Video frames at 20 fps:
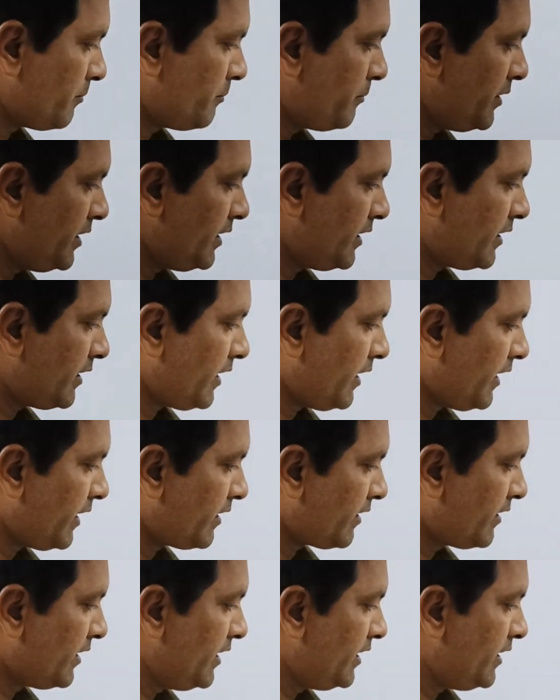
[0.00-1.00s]
peak
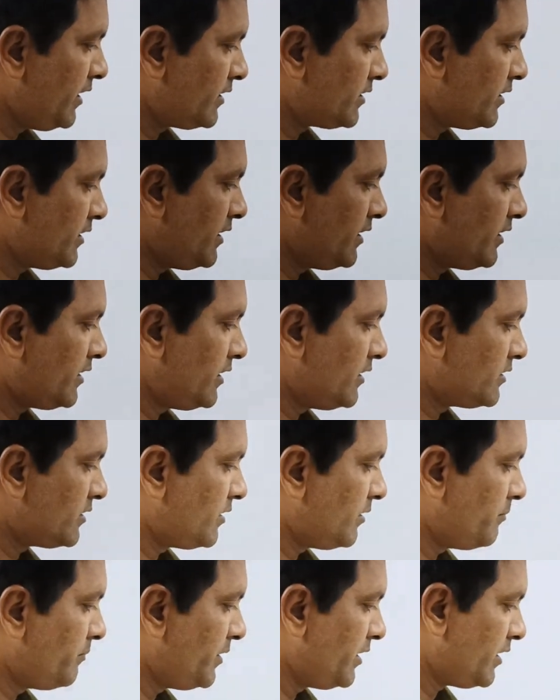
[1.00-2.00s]
at radiation
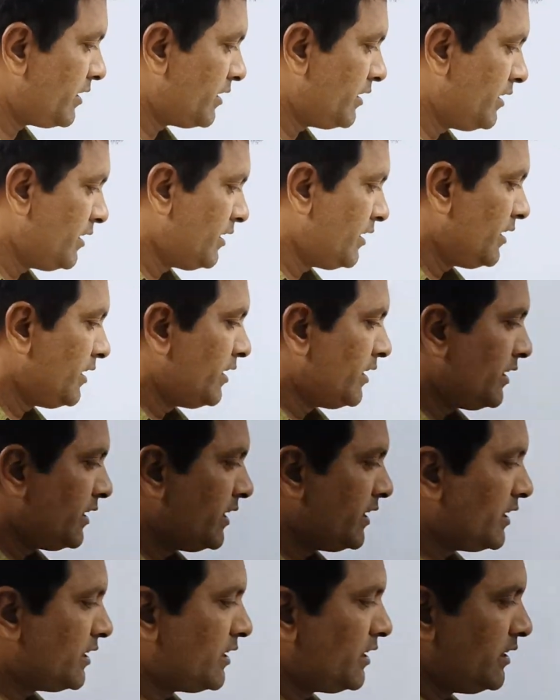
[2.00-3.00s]
intensity peak
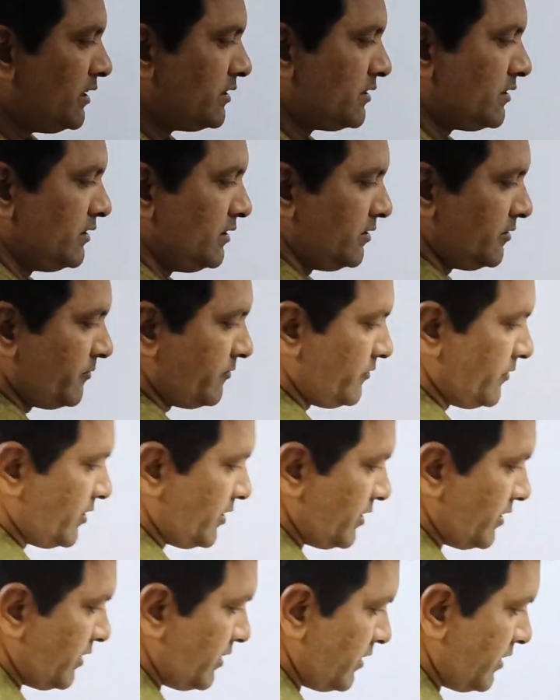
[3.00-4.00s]
increased
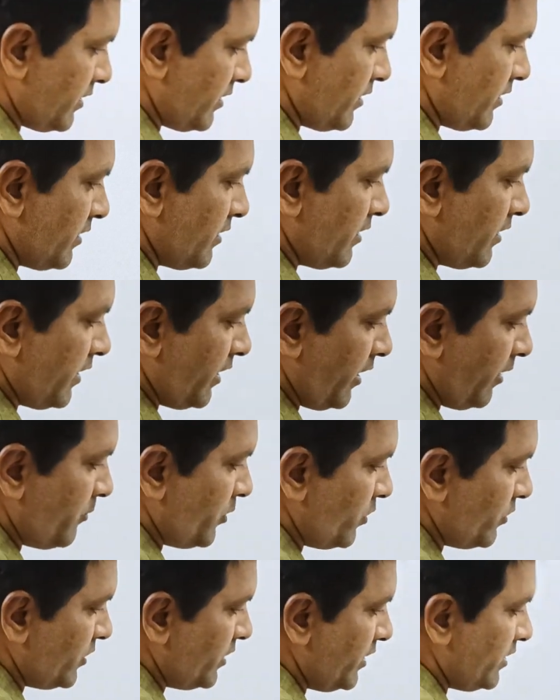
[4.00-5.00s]

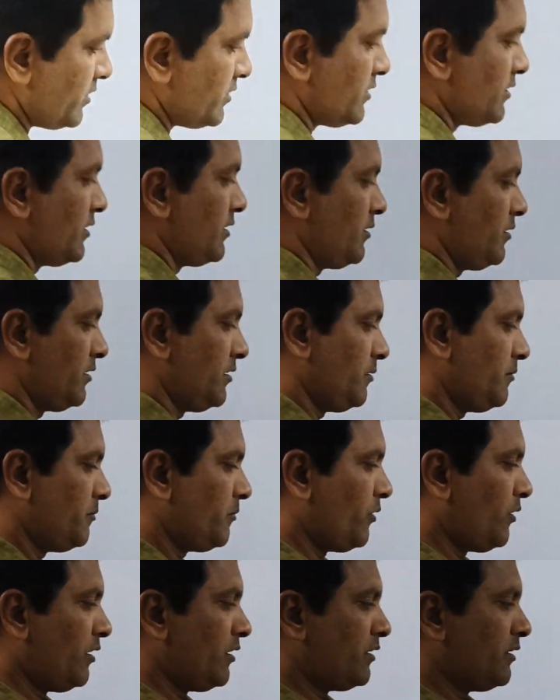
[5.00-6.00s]
above this
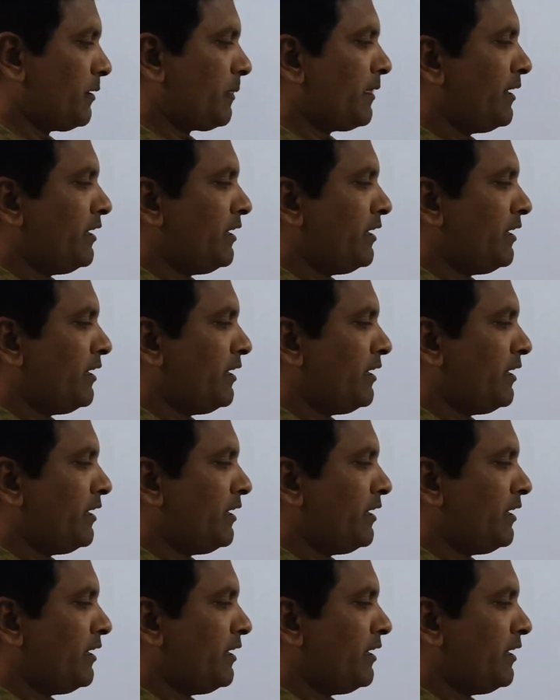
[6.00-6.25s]
plot.